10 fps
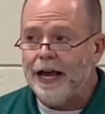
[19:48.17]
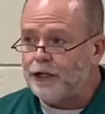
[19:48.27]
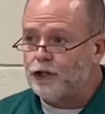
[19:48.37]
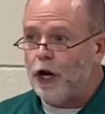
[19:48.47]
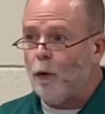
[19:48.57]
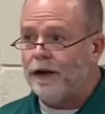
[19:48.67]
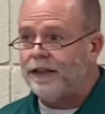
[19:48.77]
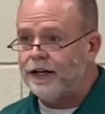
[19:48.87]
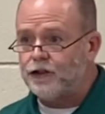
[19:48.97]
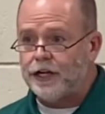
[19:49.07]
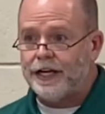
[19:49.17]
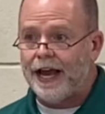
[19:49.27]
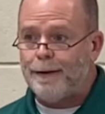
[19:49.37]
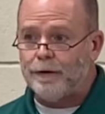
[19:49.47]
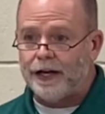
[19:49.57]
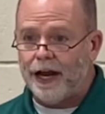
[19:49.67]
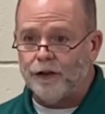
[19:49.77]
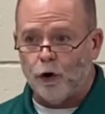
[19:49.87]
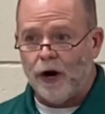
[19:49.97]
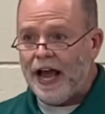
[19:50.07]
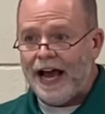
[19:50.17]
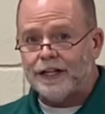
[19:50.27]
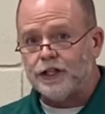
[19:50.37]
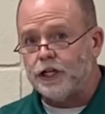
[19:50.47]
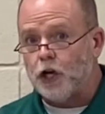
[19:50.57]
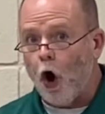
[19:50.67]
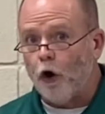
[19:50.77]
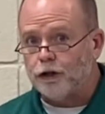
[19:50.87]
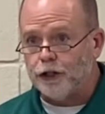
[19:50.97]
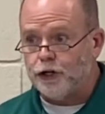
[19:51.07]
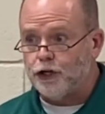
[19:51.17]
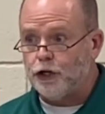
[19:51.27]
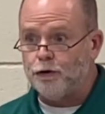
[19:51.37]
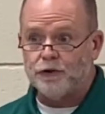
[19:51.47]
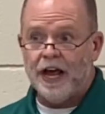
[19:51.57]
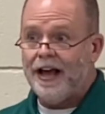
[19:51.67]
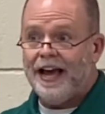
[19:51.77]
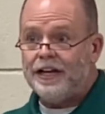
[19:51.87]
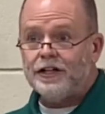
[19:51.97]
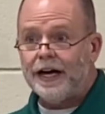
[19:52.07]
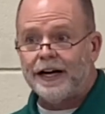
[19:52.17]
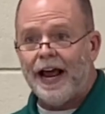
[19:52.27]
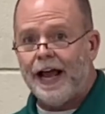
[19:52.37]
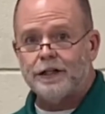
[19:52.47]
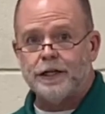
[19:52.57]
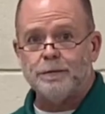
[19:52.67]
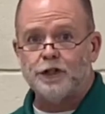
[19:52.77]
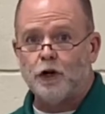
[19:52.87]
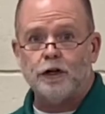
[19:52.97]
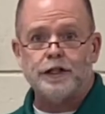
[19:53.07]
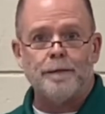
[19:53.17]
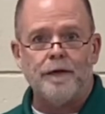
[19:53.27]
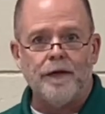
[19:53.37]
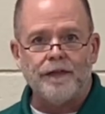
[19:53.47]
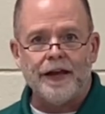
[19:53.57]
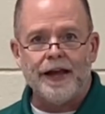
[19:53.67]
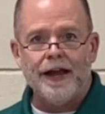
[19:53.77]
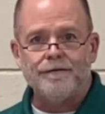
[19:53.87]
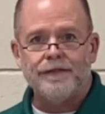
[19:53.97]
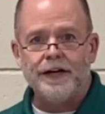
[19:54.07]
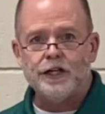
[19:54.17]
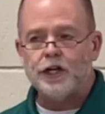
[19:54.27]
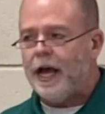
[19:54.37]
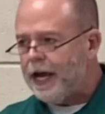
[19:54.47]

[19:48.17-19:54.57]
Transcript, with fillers: It's knowing that as he came together and as he talked to the Jews, he's not going to ask them to start something that they can't finish.